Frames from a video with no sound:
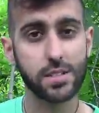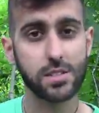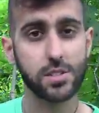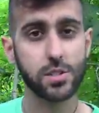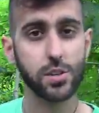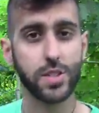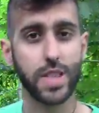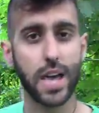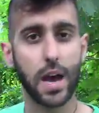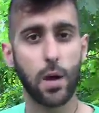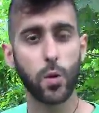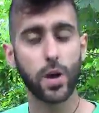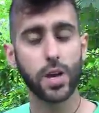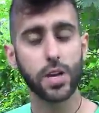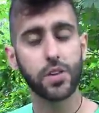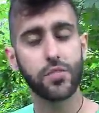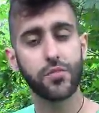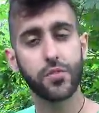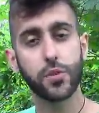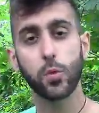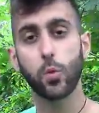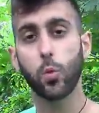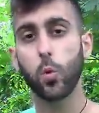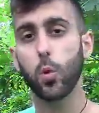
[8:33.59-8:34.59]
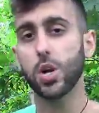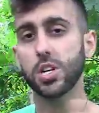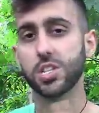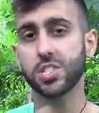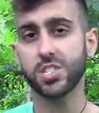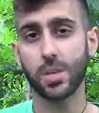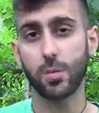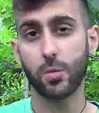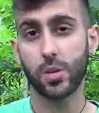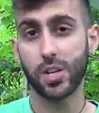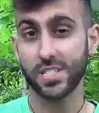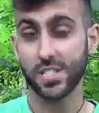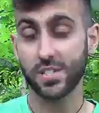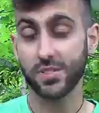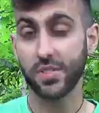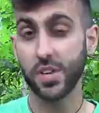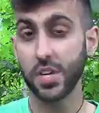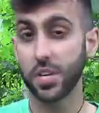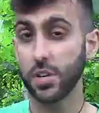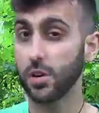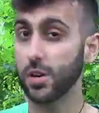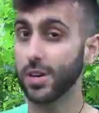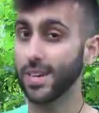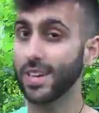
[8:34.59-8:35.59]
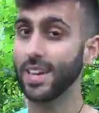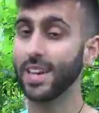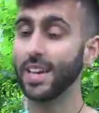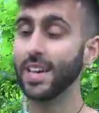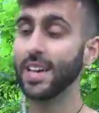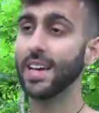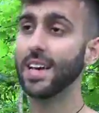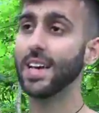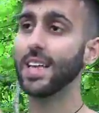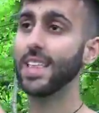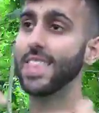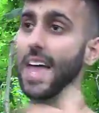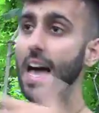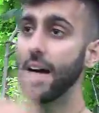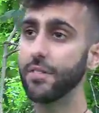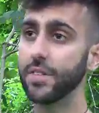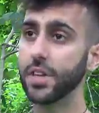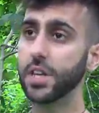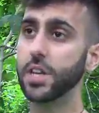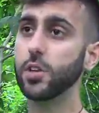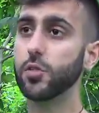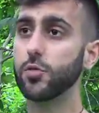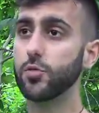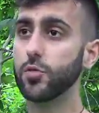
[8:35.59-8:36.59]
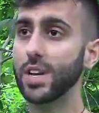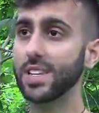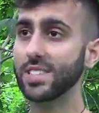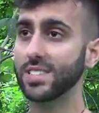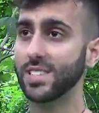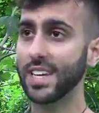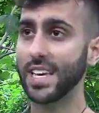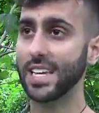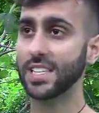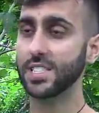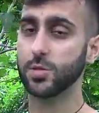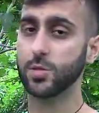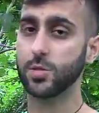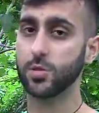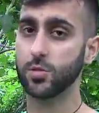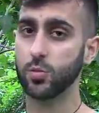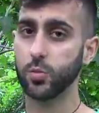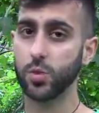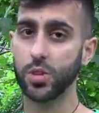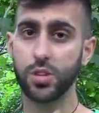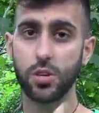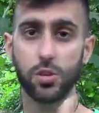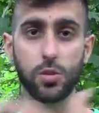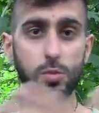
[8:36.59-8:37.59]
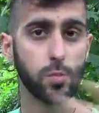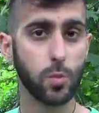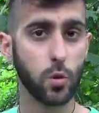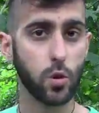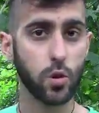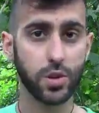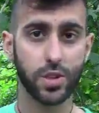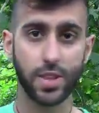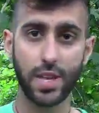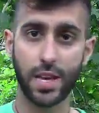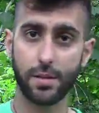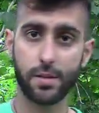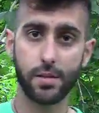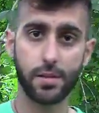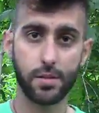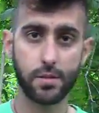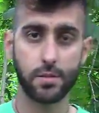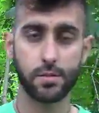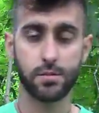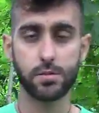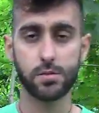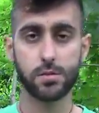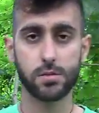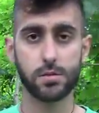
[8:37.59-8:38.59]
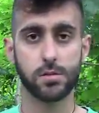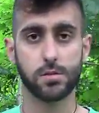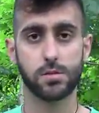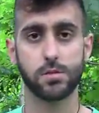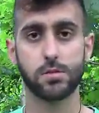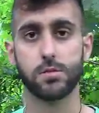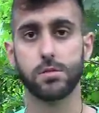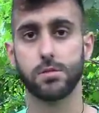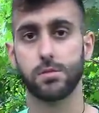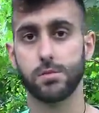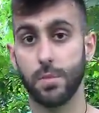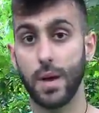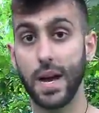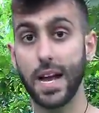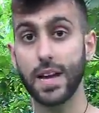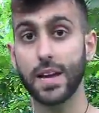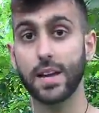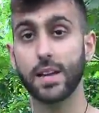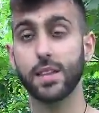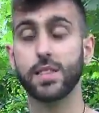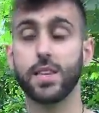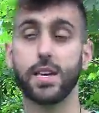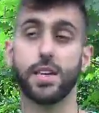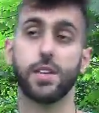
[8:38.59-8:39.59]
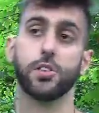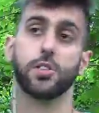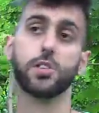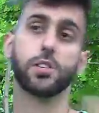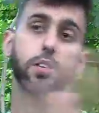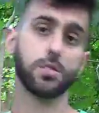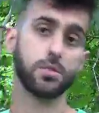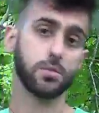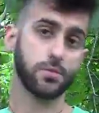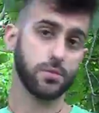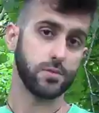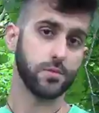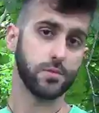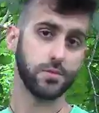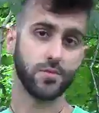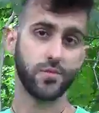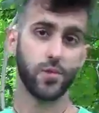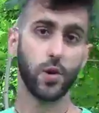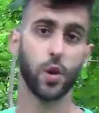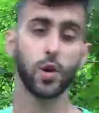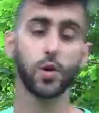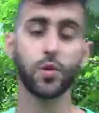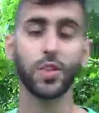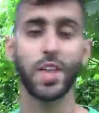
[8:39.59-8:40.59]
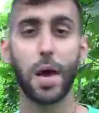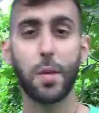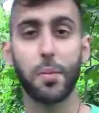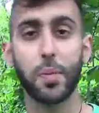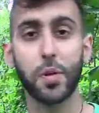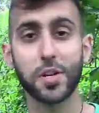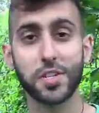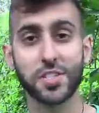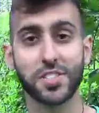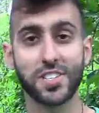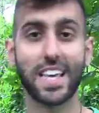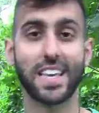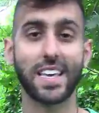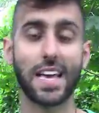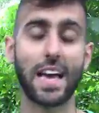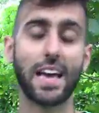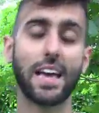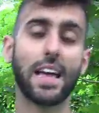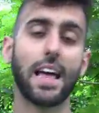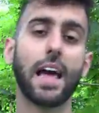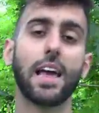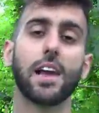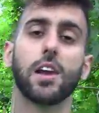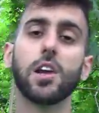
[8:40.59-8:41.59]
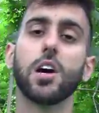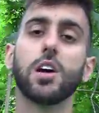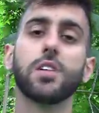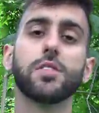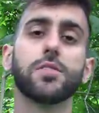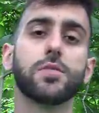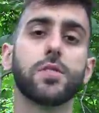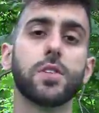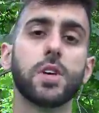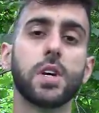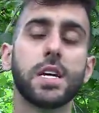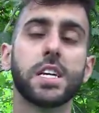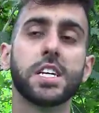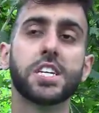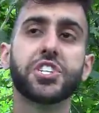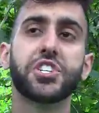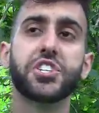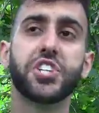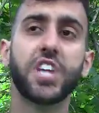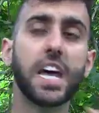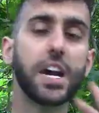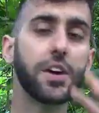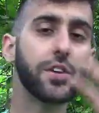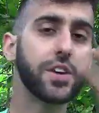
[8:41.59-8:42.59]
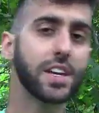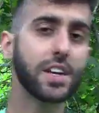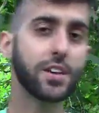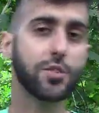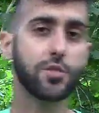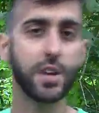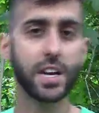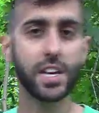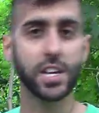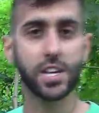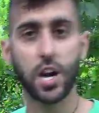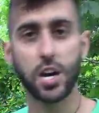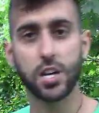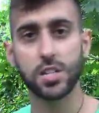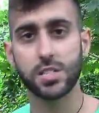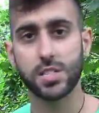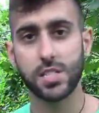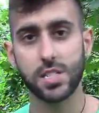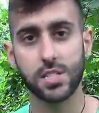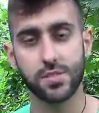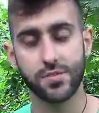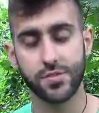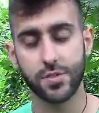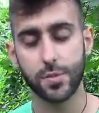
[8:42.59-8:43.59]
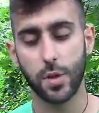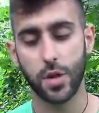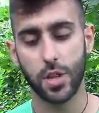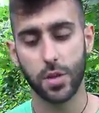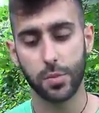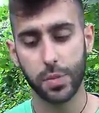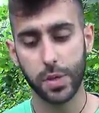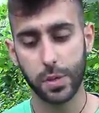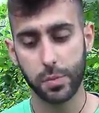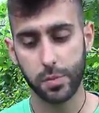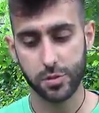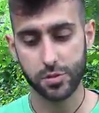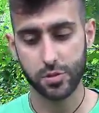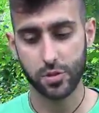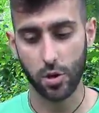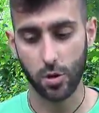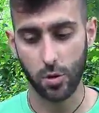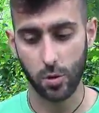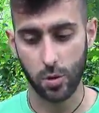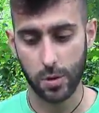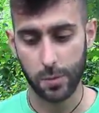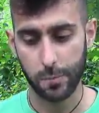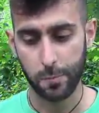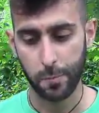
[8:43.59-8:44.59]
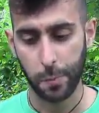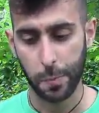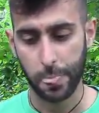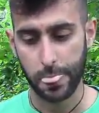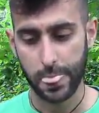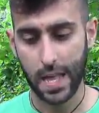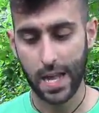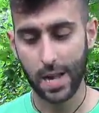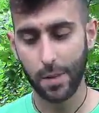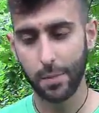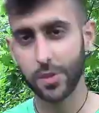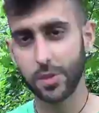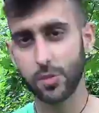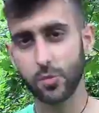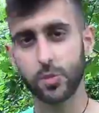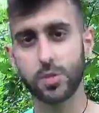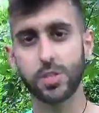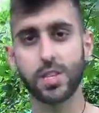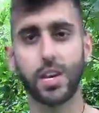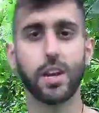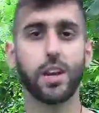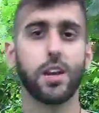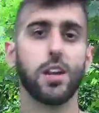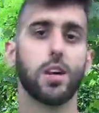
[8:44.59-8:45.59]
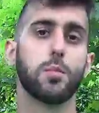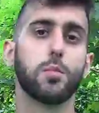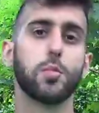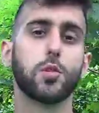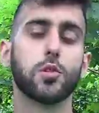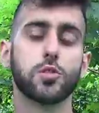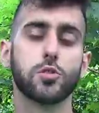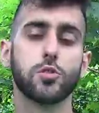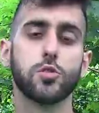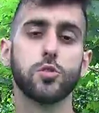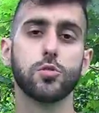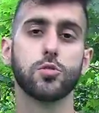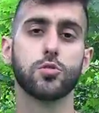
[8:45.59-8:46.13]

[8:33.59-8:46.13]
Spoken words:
So that way, if you watch someone else's video and that video resonates with you more than mine, then you can follow that person. I love sharing great content from other people, so I'll be doing that a lot more too.